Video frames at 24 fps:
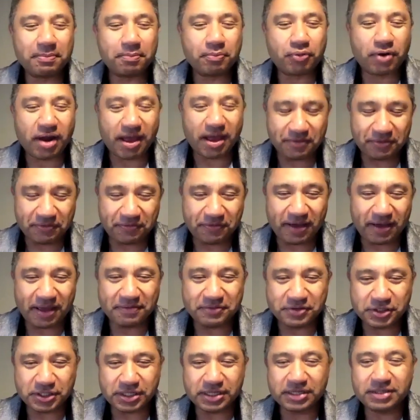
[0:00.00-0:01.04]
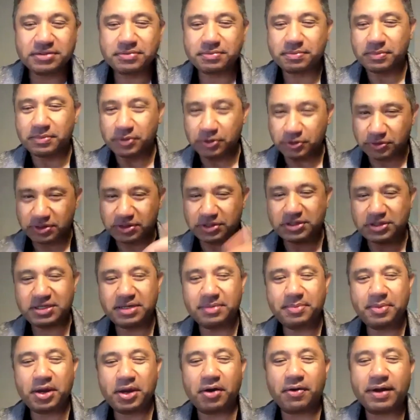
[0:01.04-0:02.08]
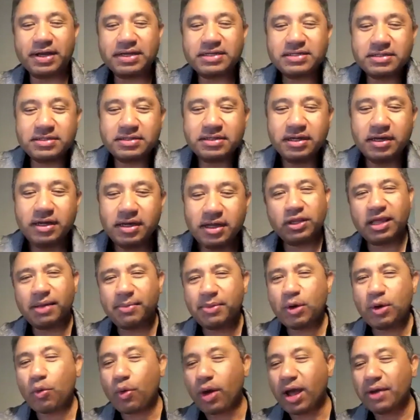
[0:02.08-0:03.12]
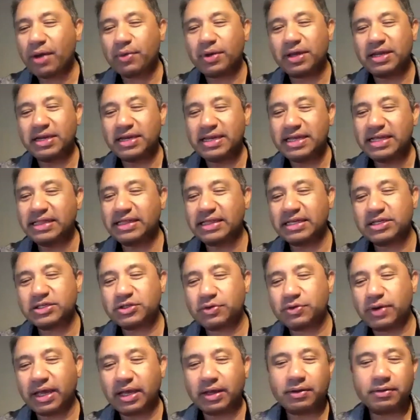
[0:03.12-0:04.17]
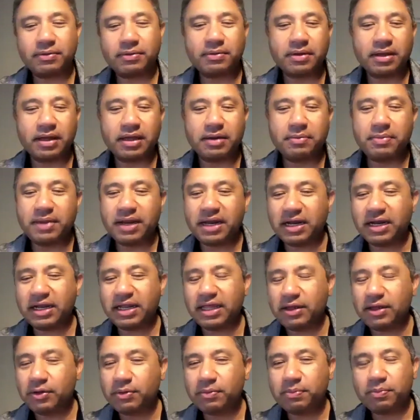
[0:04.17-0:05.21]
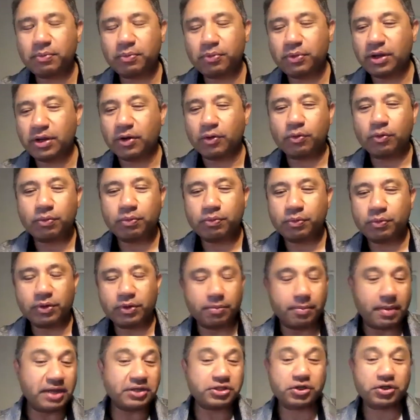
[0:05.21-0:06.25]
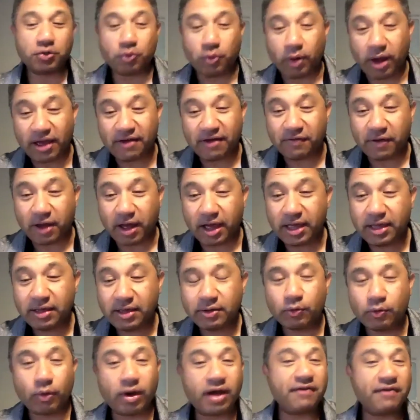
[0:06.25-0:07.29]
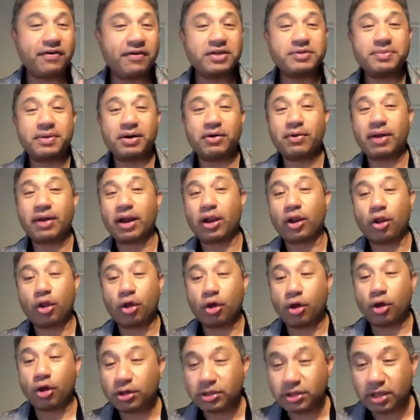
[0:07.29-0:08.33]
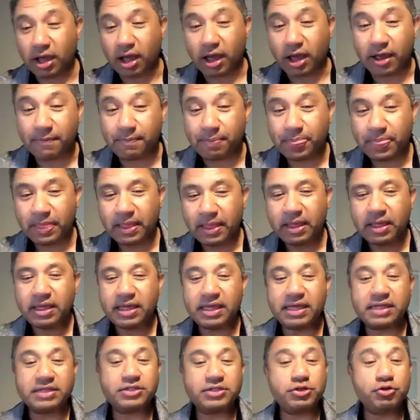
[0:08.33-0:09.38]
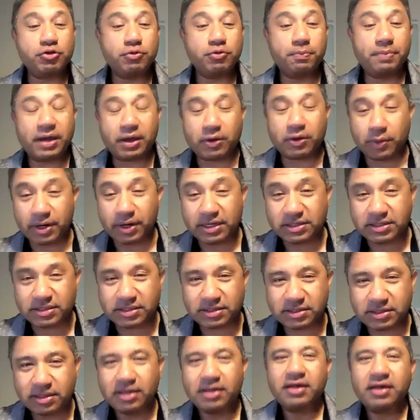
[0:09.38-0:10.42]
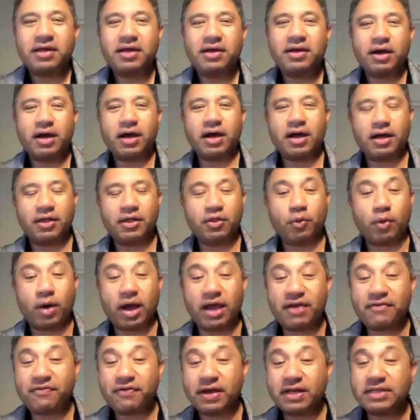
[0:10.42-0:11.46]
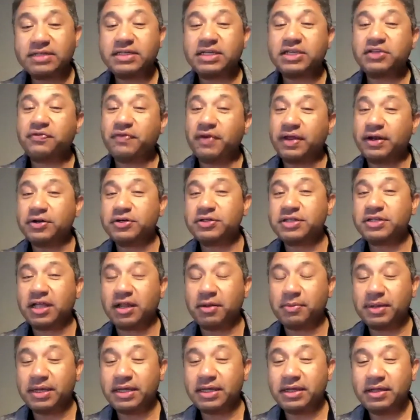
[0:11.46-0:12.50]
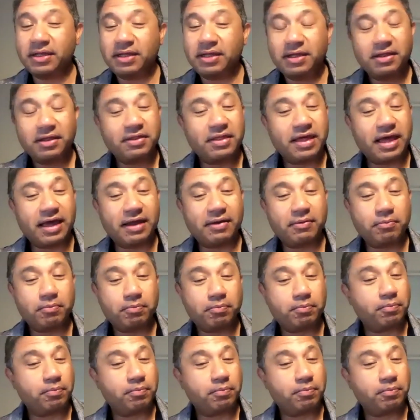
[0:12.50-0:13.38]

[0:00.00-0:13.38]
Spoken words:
private 5G using CBRS. Tell me why we need this, right? Admittedly, you mentioned Wi-Fi. Wi-Fi has been around a long time. It's ubiquitous. The Wi-Fi 6 vendors tell me that,